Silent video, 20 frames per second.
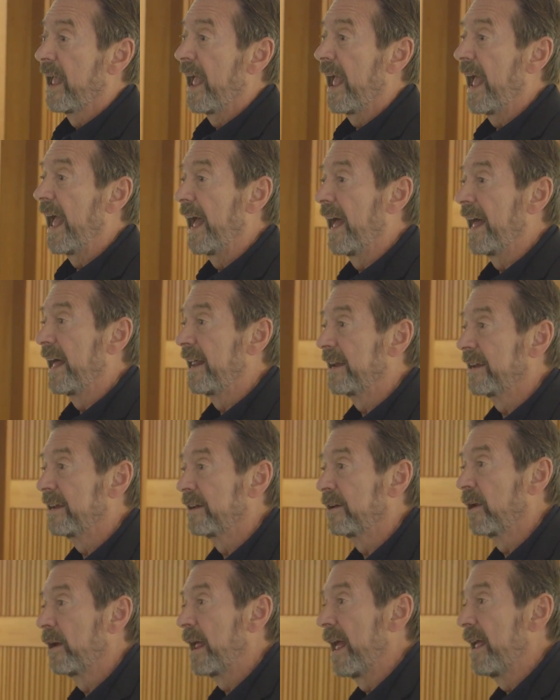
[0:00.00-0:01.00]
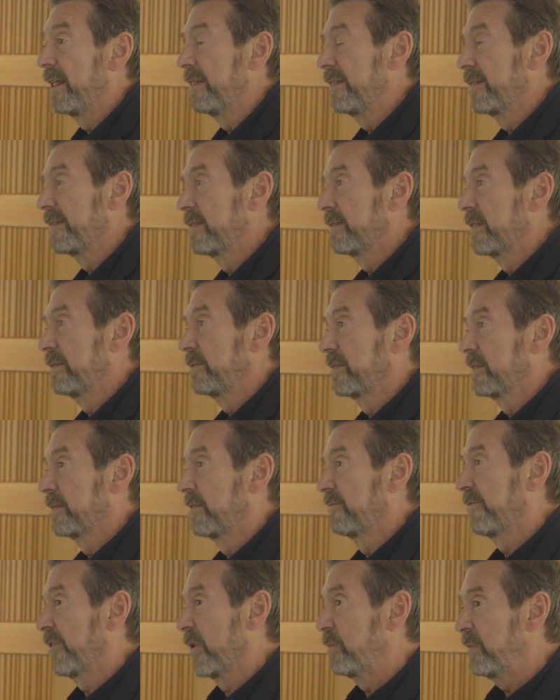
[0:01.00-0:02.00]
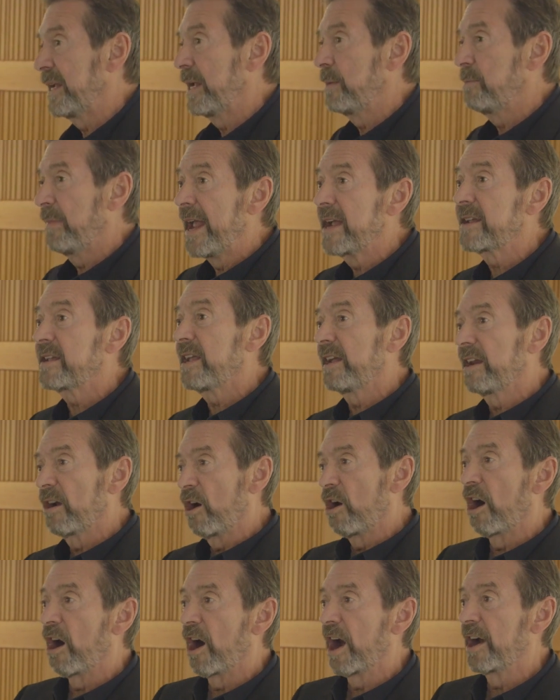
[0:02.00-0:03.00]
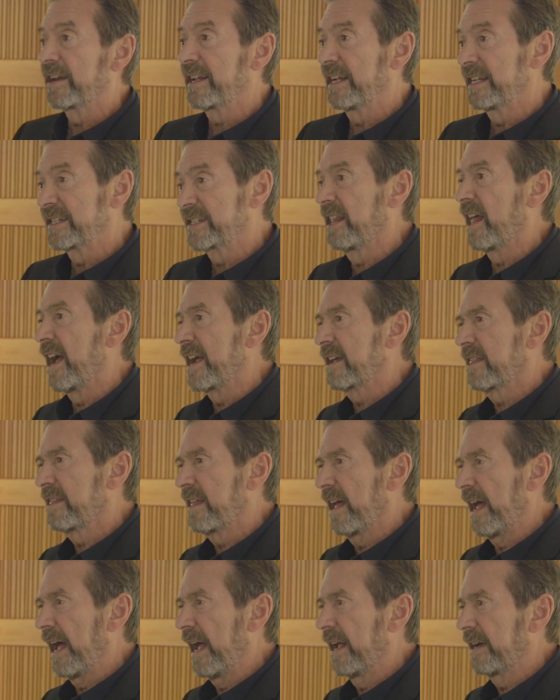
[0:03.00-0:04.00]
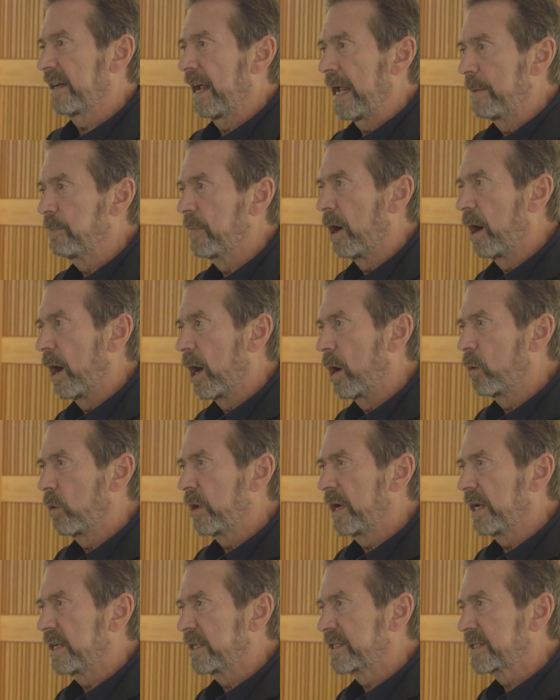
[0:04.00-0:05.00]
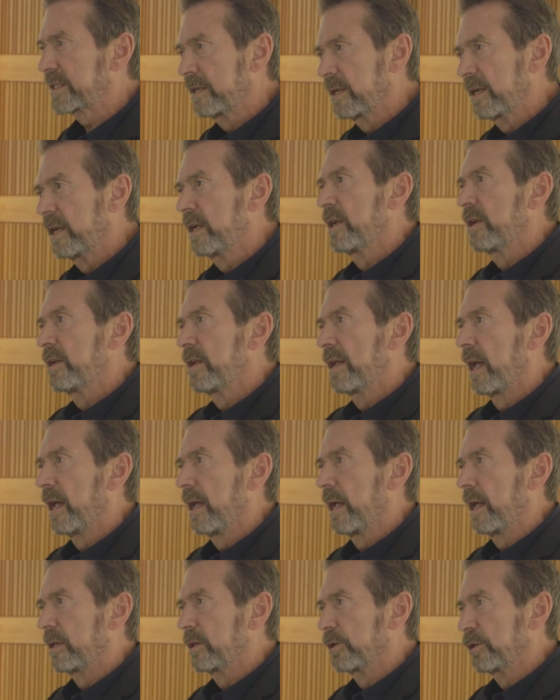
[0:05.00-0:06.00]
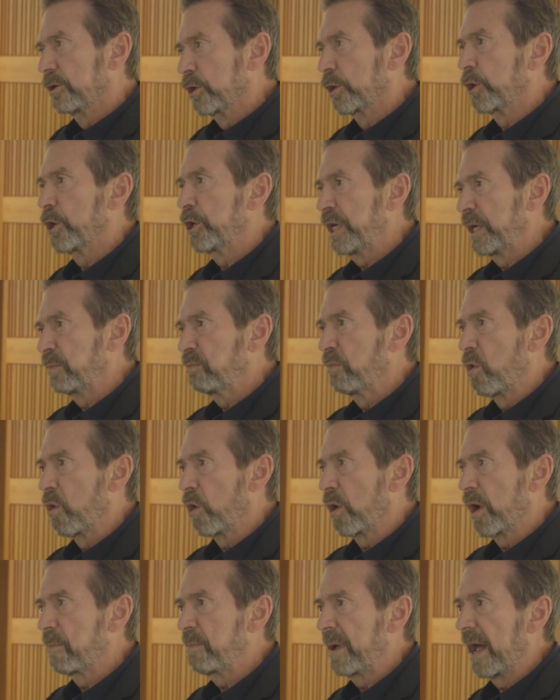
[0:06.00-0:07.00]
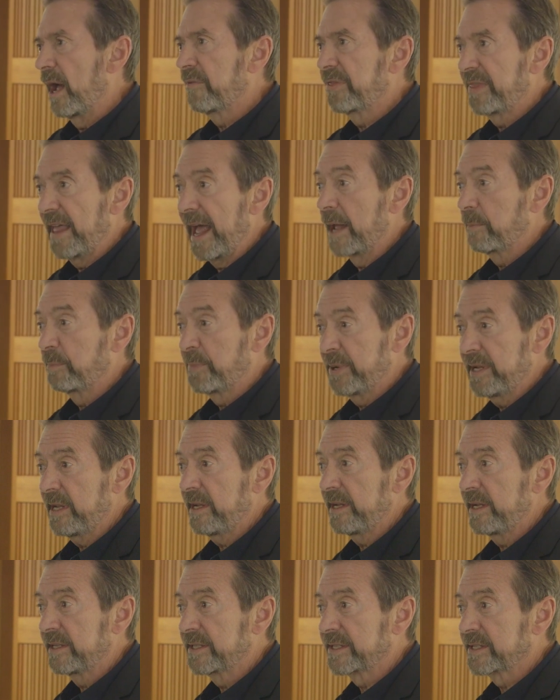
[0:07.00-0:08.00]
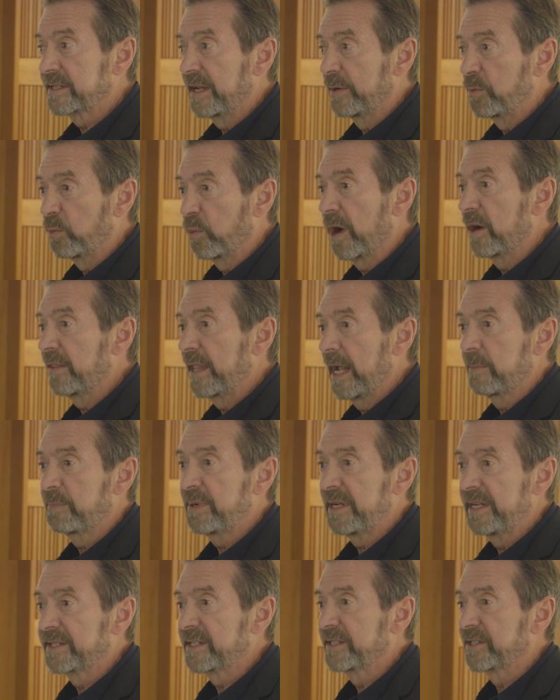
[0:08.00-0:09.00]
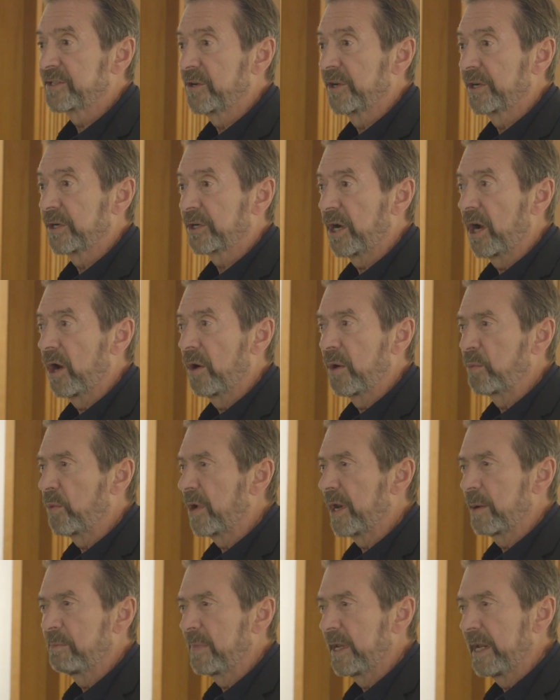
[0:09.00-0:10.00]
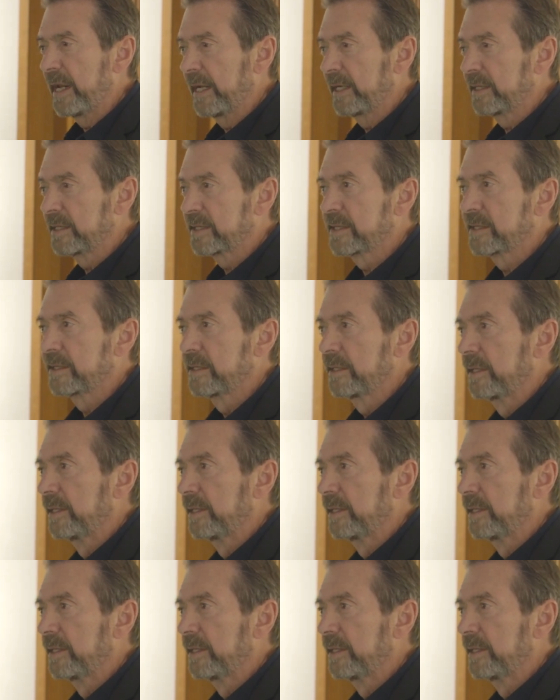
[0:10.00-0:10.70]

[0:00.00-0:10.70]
And for me, making art is like that. I'm always learning more about that piece and where that piece is going to go and what it means.